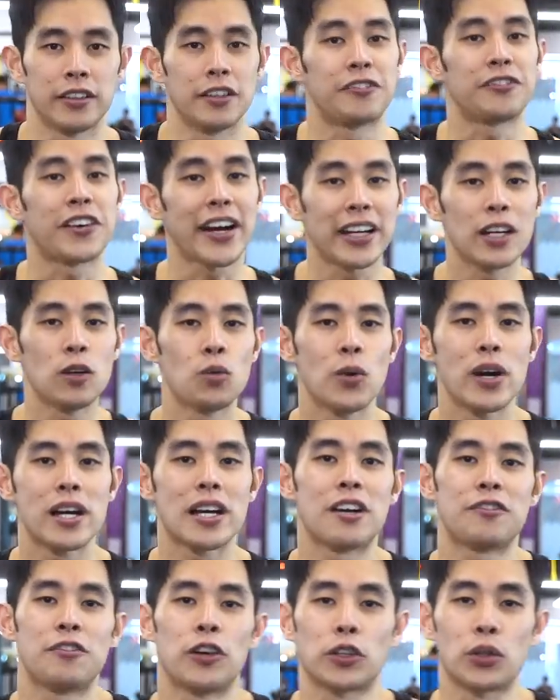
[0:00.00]
The final
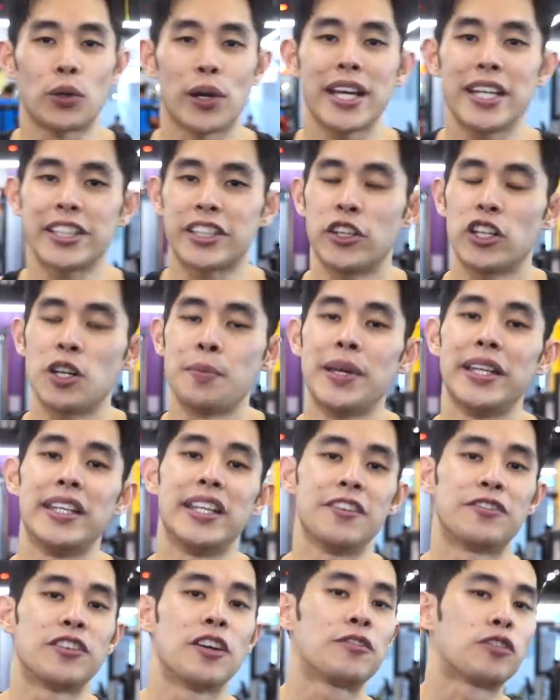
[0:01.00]
workout for today is going to be
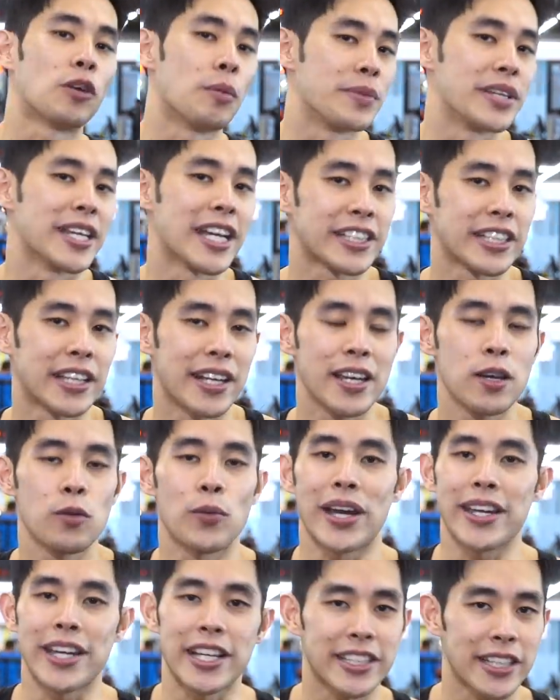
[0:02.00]
different from yesterday
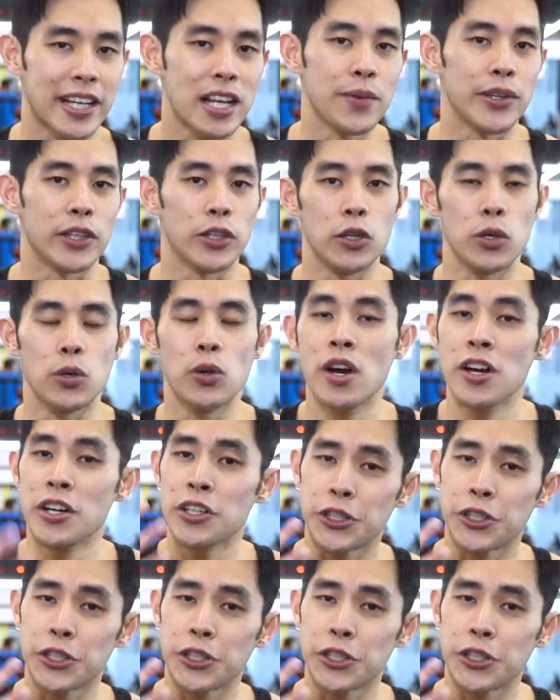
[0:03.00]
where yesterday we do